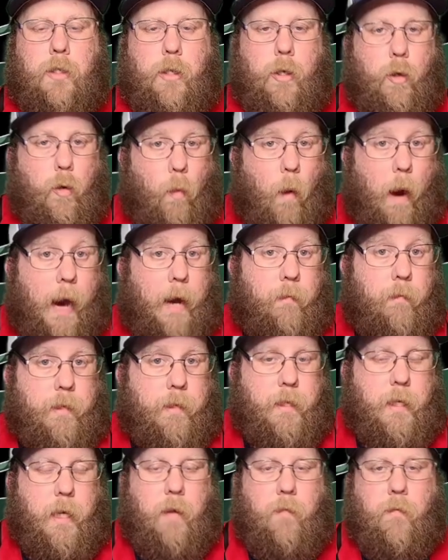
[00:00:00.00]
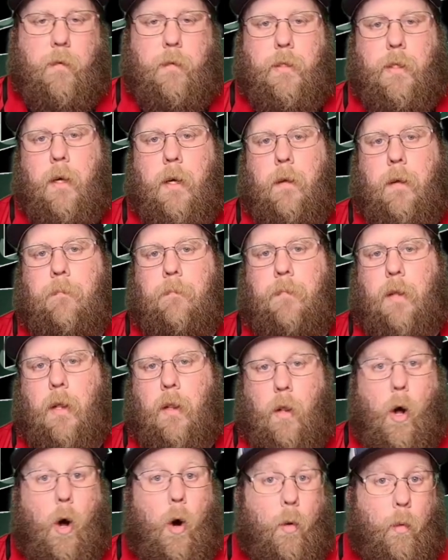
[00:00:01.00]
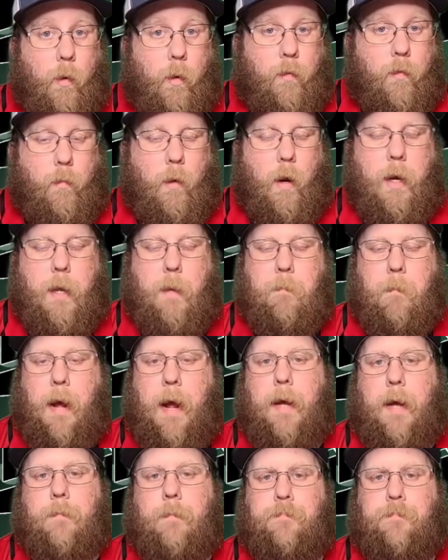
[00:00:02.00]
wide receivers along with a running back.